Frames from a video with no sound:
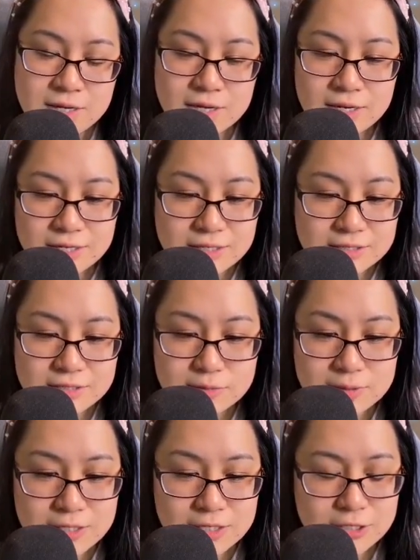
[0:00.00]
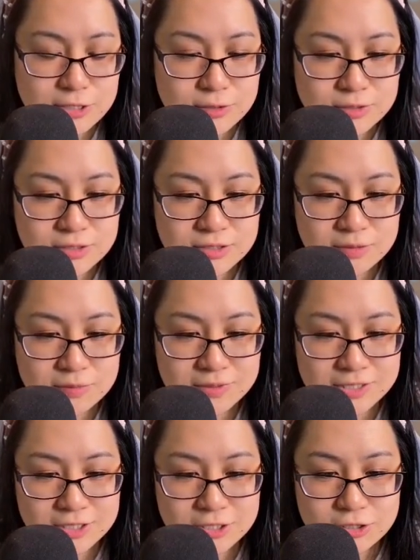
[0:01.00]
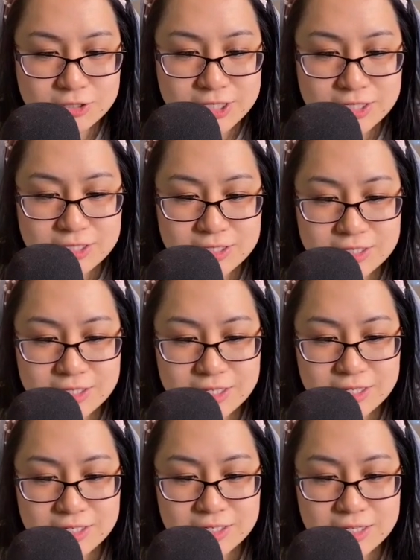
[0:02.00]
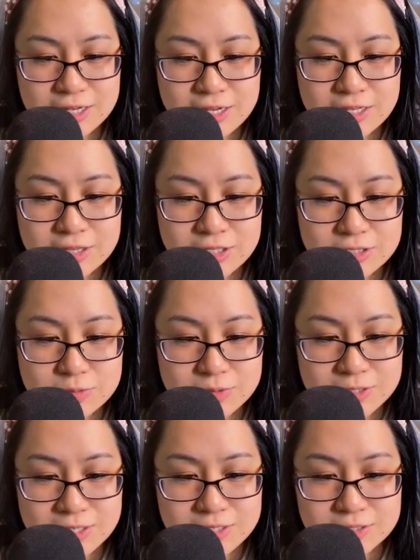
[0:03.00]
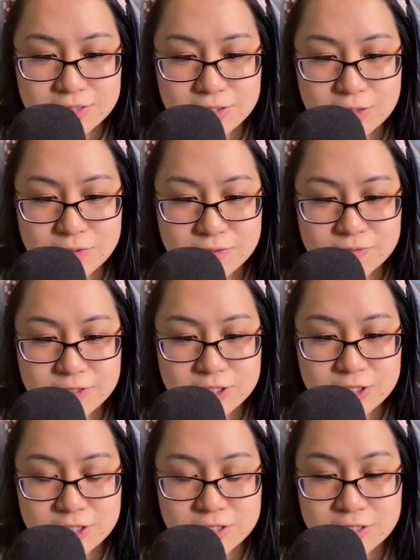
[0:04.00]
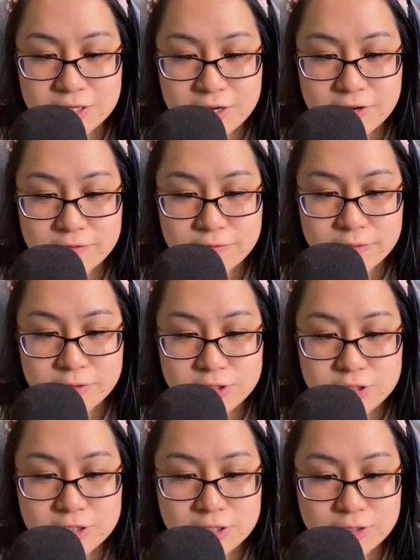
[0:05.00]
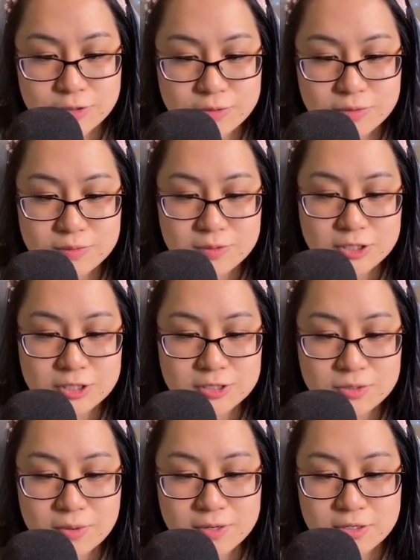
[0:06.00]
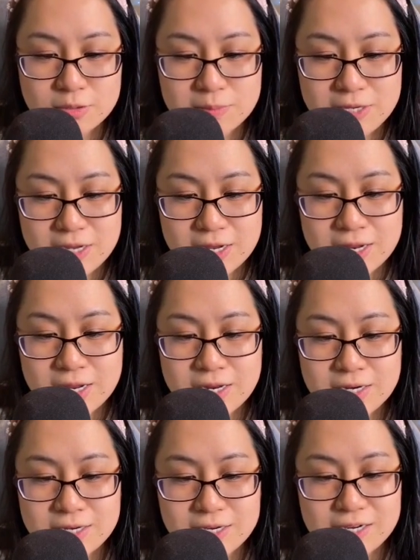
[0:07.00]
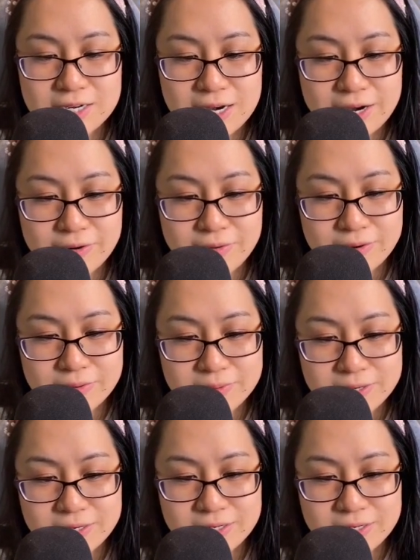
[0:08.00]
and we can use a similar trick that this one has a coefficient of 2, which is going to be narrower,